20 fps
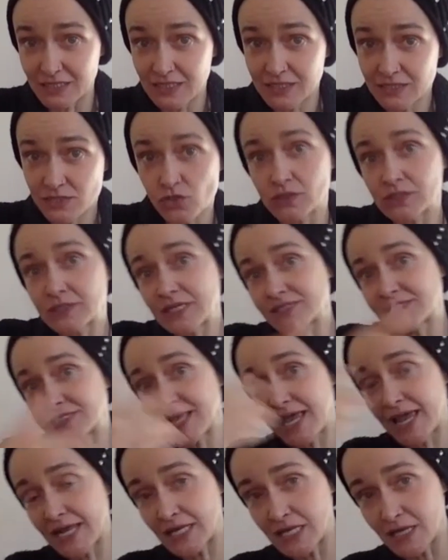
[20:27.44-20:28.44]
So in the
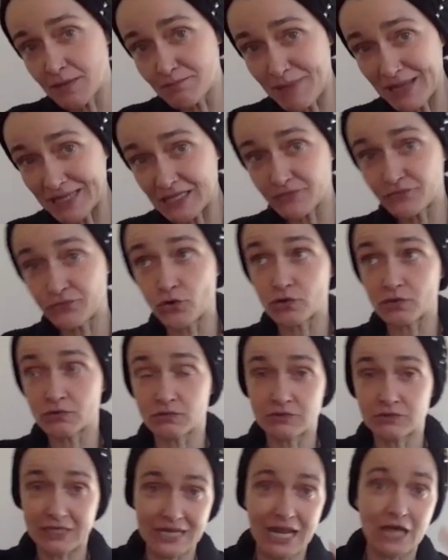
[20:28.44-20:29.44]
Zen metaphor,
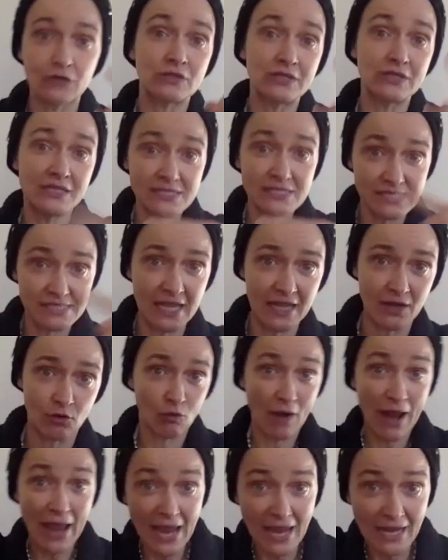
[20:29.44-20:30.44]
the cloud is the
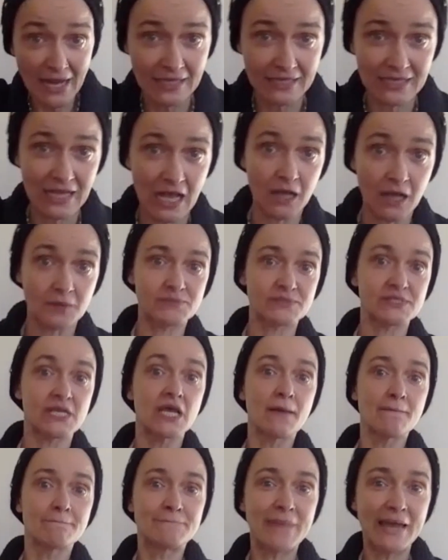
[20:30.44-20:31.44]
rain that comes
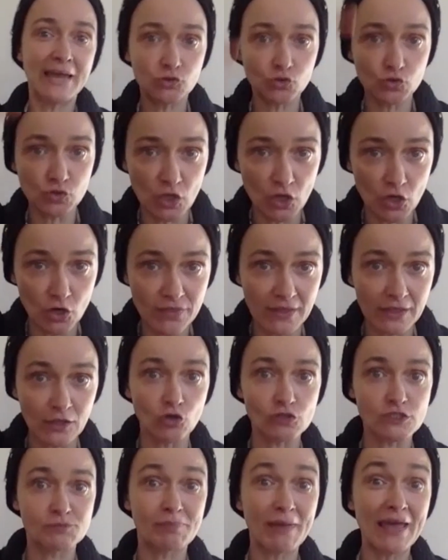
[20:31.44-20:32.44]
back to the earth and
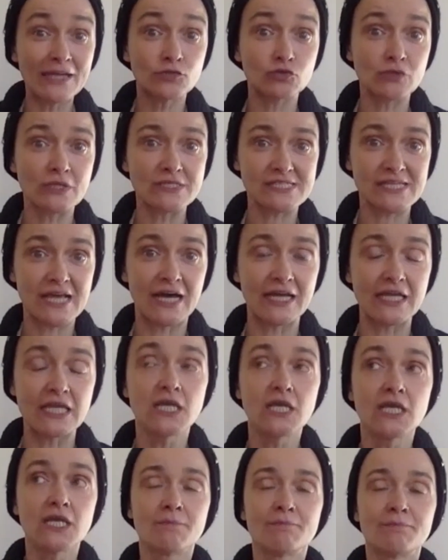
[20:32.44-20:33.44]
goes back to the sky.
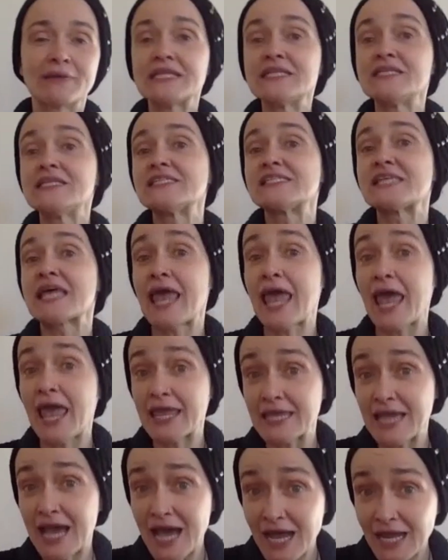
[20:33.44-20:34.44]
But in this
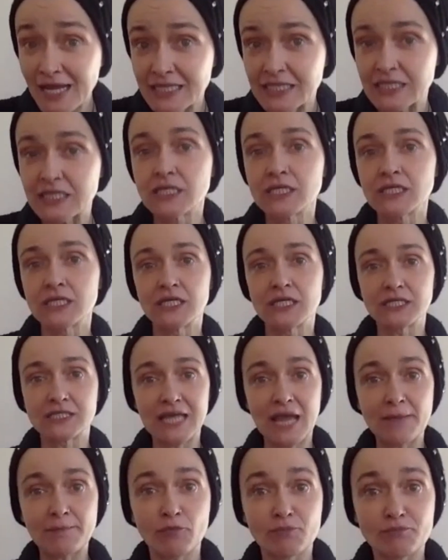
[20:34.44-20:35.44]
AI
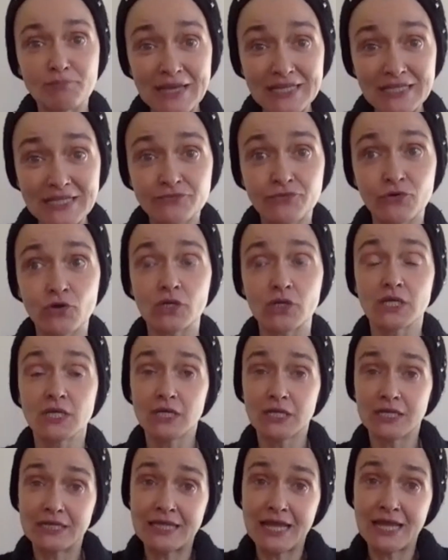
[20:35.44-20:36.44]
type of metaphor,
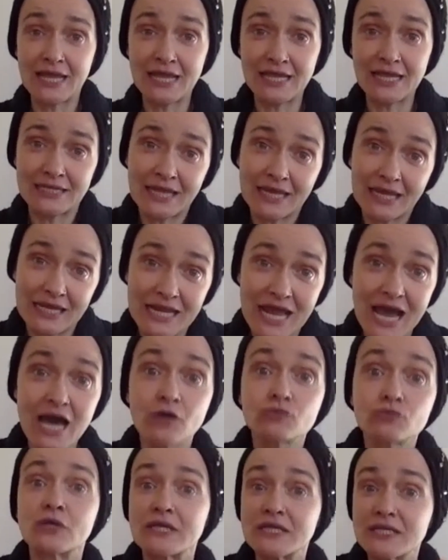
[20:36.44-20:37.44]
the
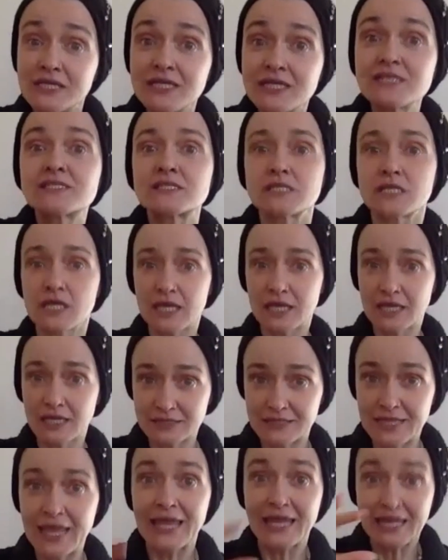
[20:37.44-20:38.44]
cloud is
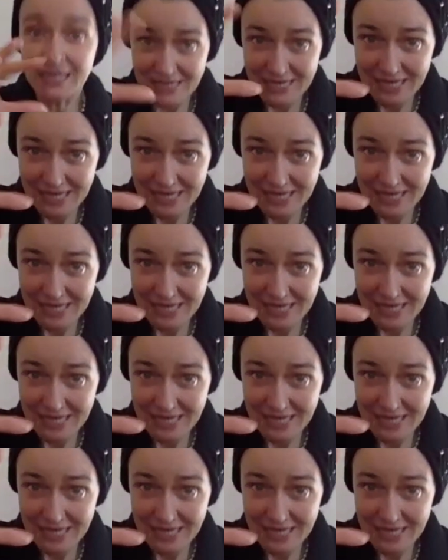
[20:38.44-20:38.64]
the